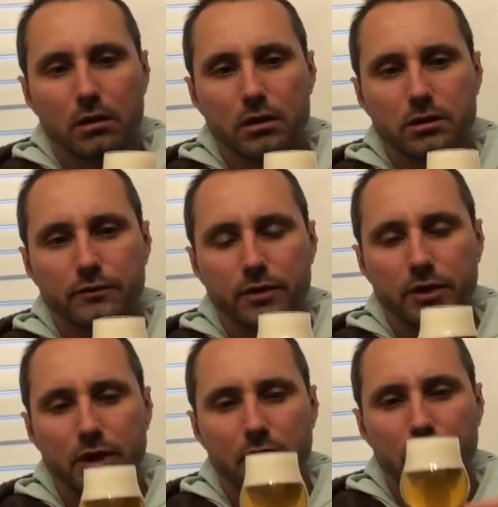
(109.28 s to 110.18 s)
is if you
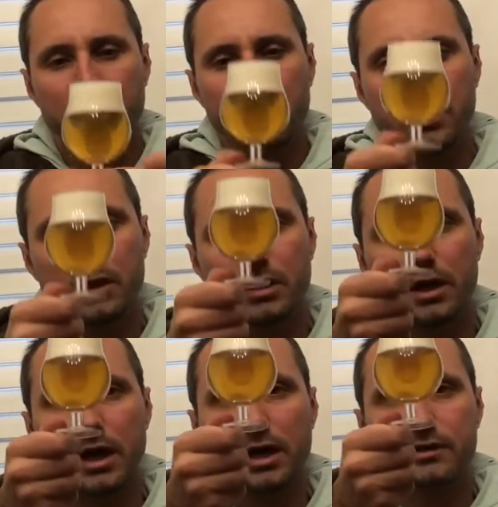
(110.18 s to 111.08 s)
get a really
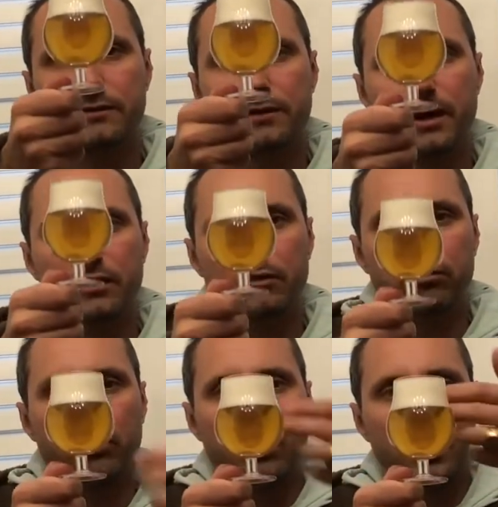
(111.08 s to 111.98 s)
nice final
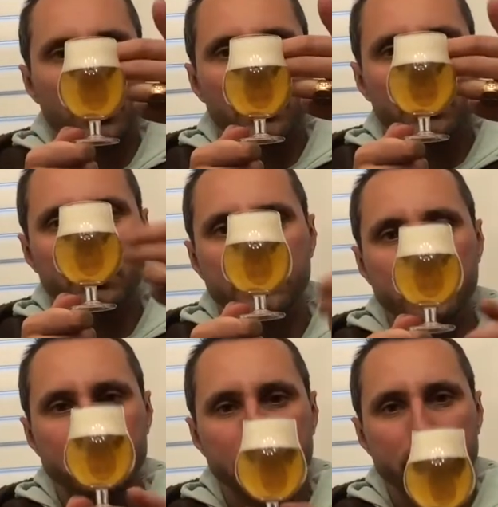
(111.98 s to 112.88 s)
product. As you
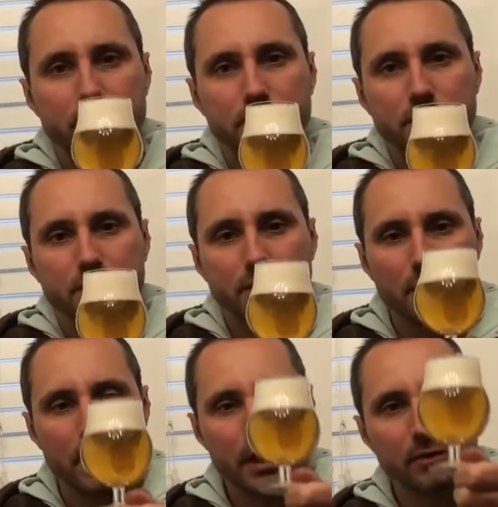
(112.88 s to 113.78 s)
can see, this
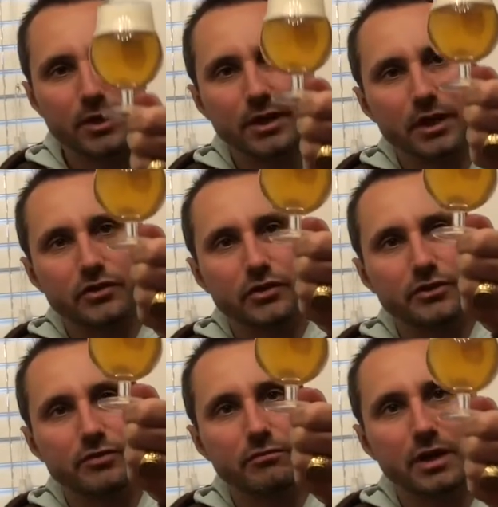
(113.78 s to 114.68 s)
head retention
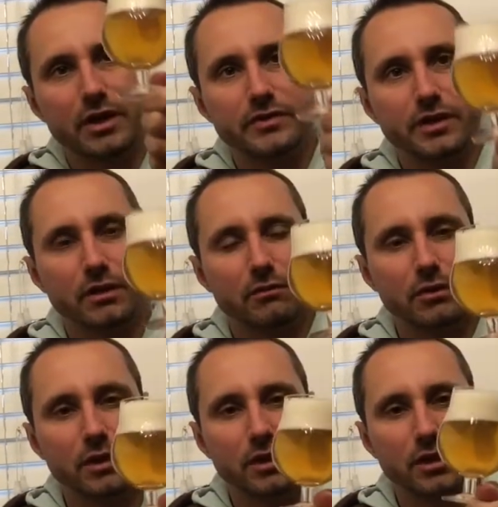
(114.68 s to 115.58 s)
is amazing. It
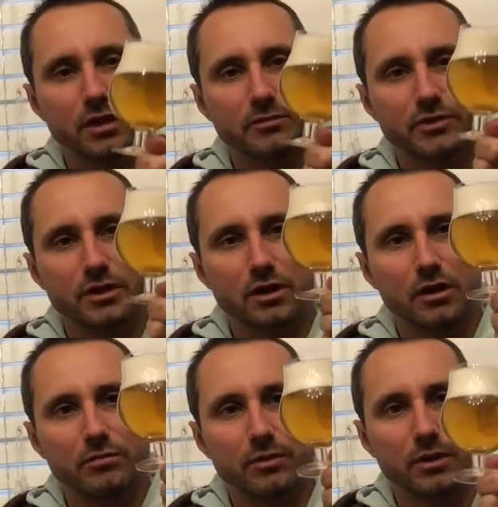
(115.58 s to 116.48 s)
really keeps it up.